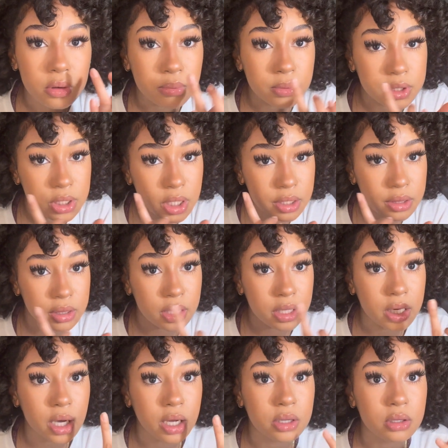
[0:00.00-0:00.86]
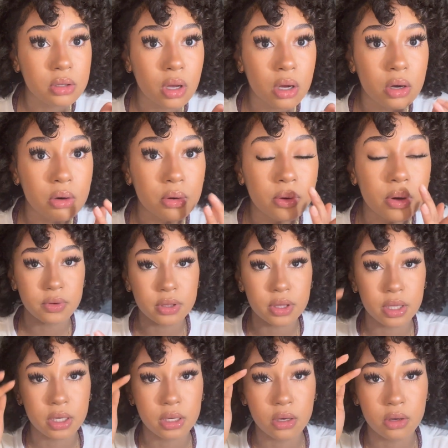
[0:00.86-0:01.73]
which I think I don't,
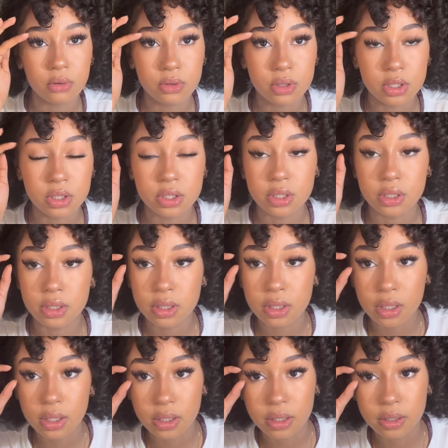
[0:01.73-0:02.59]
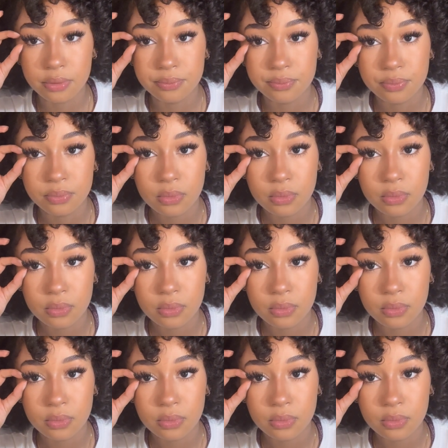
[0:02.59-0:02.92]
everything else is just good.